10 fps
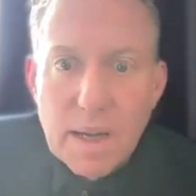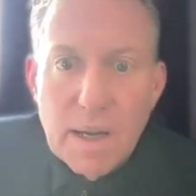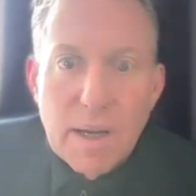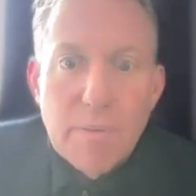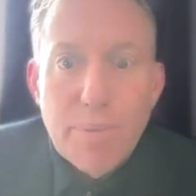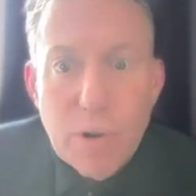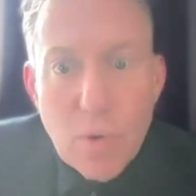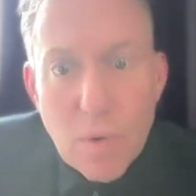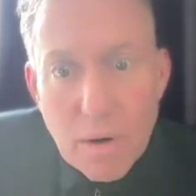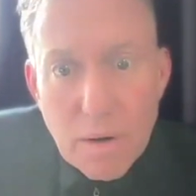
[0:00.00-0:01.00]

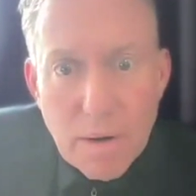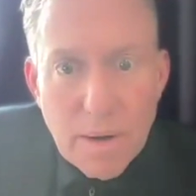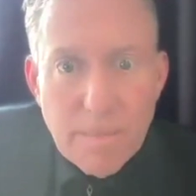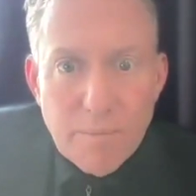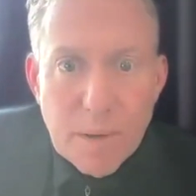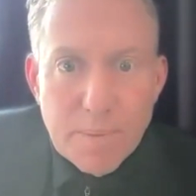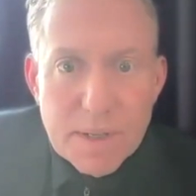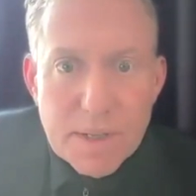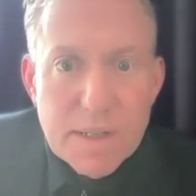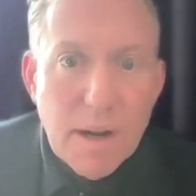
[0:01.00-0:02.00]
implore people
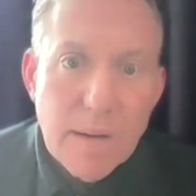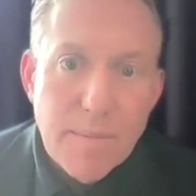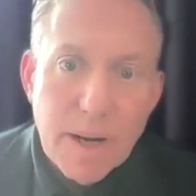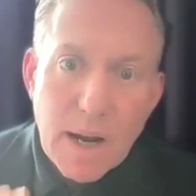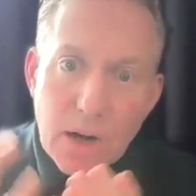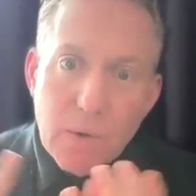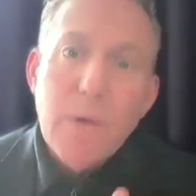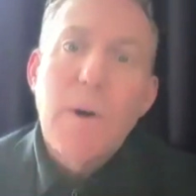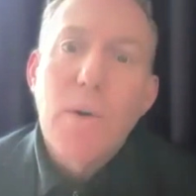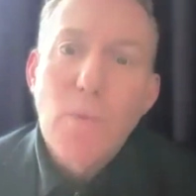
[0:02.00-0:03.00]
to talk about how do I
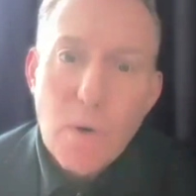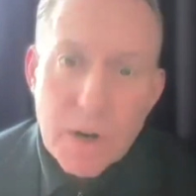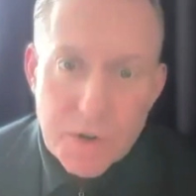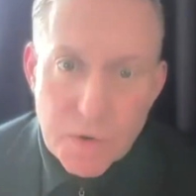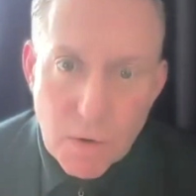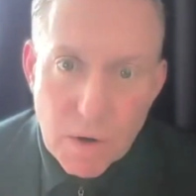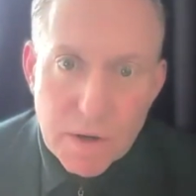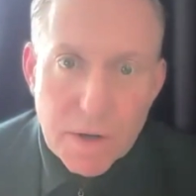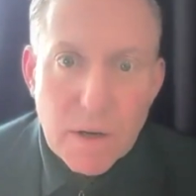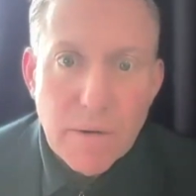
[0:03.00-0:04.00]
want work to
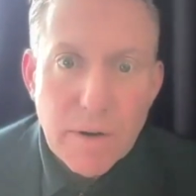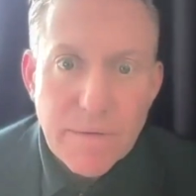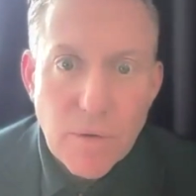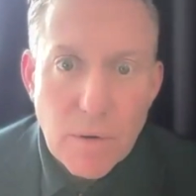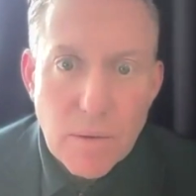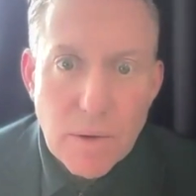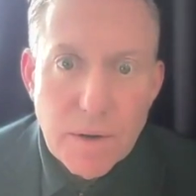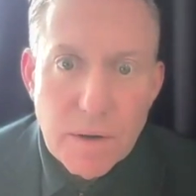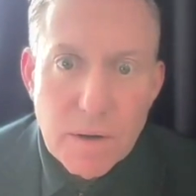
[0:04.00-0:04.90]
work going forward?